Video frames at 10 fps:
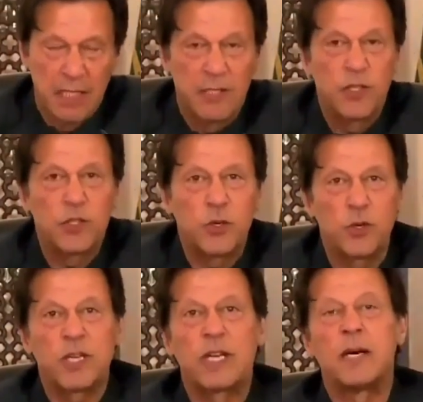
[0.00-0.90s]
the
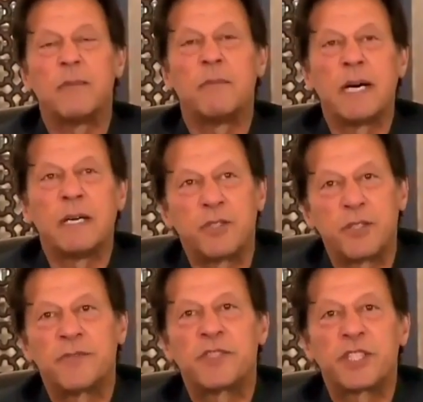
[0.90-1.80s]
total amount
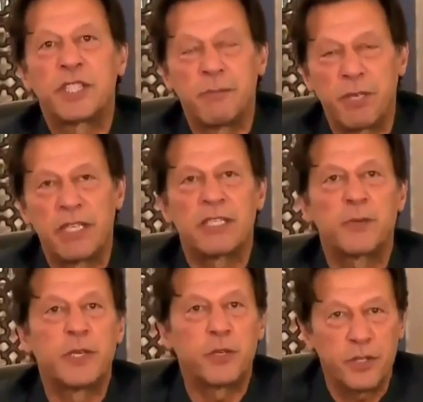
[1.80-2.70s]
of stimulus
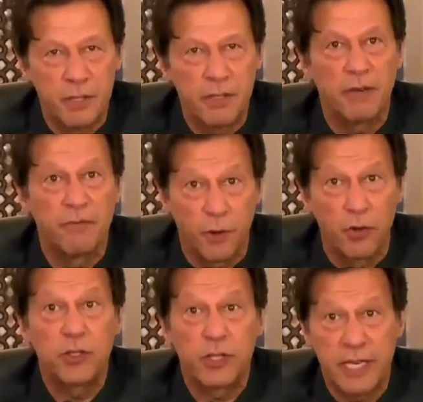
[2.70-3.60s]
we could
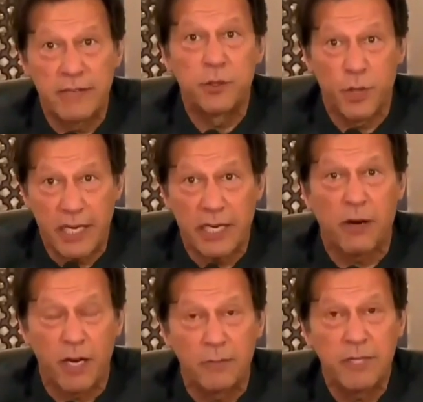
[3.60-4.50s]
afford to give to our
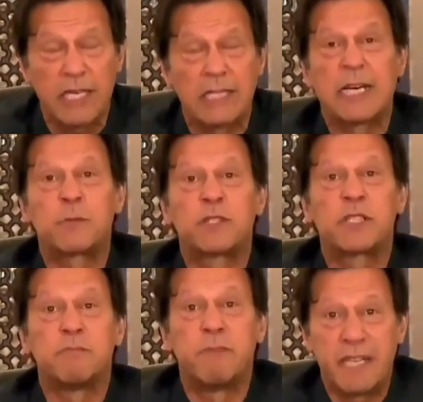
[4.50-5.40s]
economy, and that was
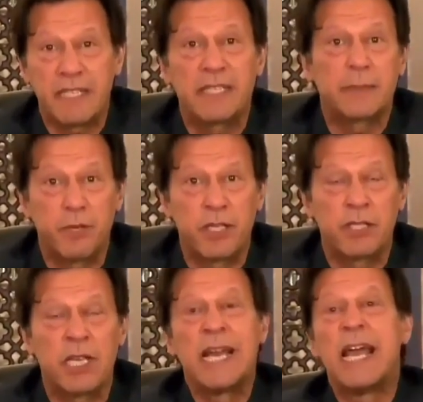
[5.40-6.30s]
the biggest
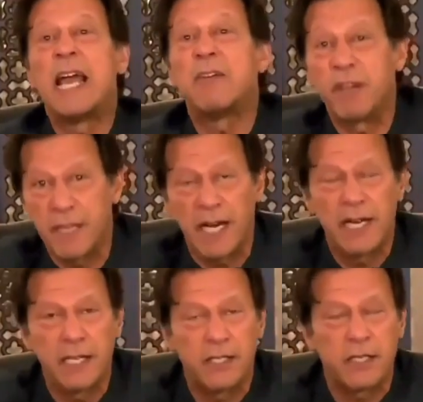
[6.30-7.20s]
stimulus ever in our
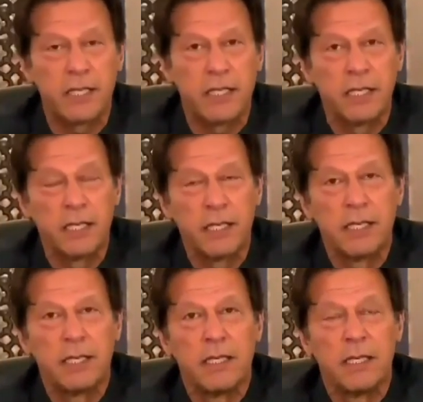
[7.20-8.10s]
history,
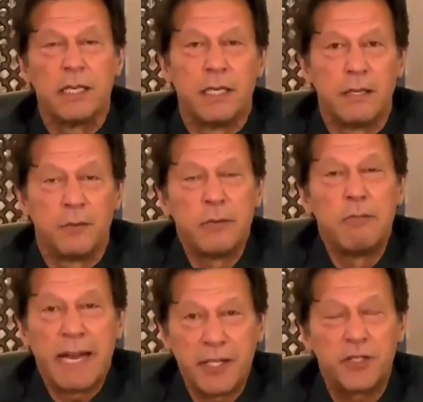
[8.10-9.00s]
we
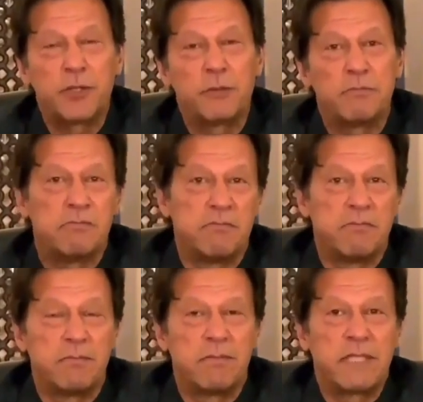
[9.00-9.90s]
managed to
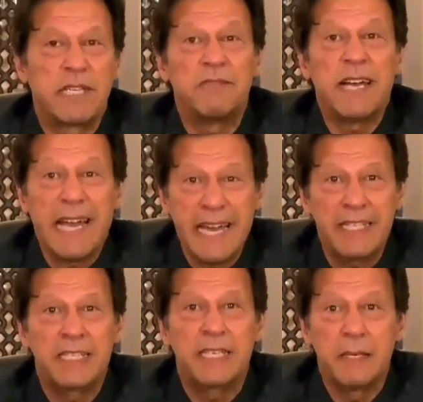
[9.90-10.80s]
give
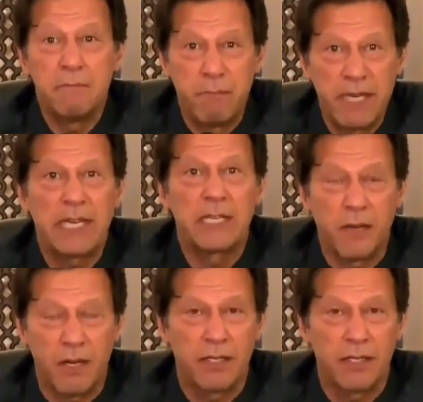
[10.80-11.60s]
$8 billion.